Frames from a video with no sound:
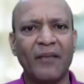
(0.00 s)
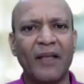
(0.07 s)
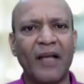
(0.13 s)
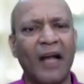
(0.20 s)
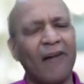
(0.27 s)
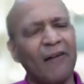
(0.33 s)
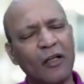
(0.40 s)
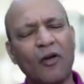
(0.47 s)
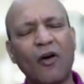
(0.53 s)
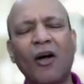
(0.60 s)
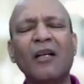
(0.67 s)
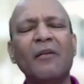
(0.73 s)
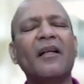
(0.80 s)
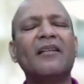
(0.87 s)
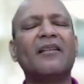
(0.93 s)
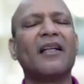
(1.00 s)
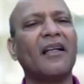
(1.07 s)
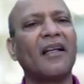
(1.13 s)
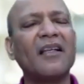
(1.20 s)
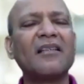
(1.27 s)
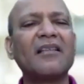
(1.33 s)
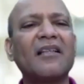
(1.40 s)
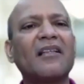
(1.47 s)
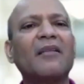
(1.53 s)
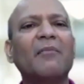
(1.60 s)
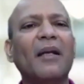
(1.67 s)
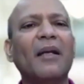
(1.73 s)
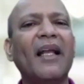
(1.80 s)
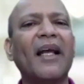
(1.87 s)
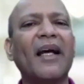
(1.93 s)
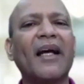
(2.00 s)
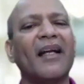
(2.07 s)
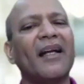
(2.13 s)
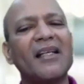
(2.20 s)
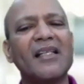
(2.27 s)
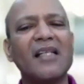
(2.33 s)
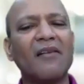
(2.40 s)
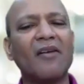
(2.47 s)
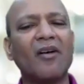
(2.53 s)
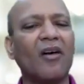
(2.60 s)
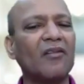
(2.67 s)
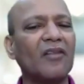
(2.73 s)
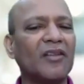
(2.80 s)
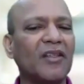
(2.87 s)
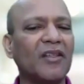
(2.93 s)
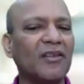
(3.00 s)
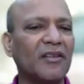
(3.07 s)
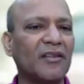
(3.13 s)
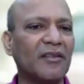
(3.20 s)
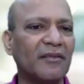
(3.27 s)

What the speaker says: I will call him and say, Naresh, there's a milne ka, let's have a conversation.